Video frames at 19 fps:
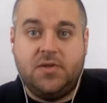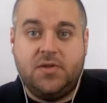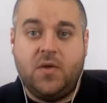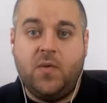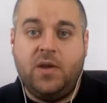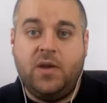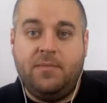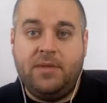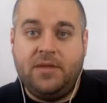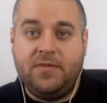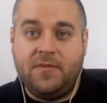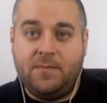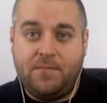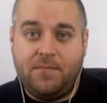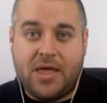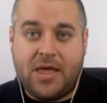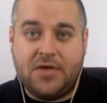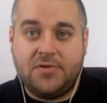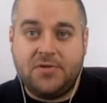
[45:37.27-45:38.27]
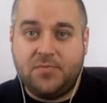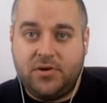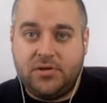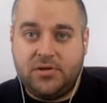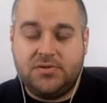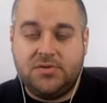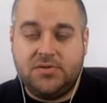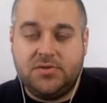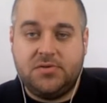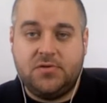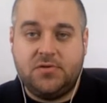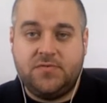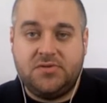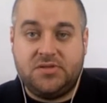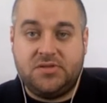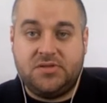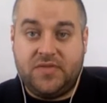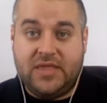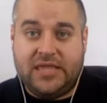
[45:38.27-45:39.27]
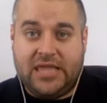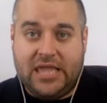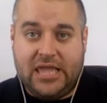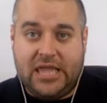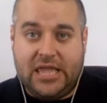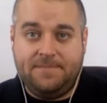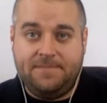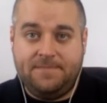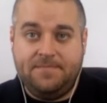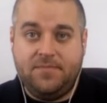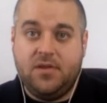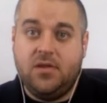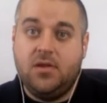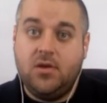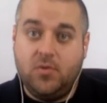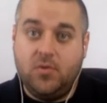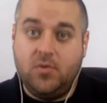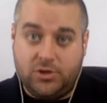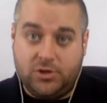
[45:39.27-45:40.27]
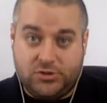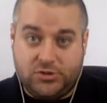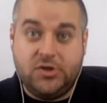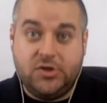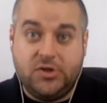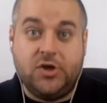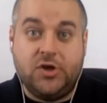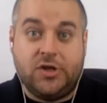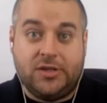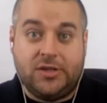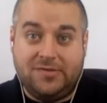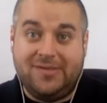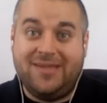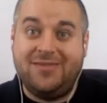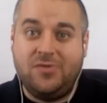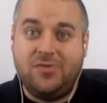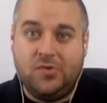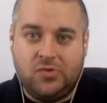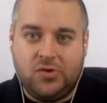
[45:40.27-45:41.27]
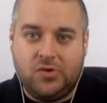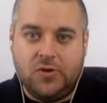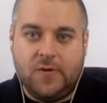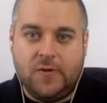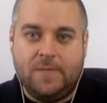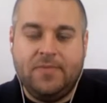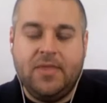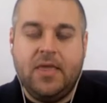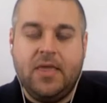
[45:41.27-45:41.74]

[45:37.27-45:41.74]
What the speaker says: They want to make the best product and service that they can, which is good because, yes, you do.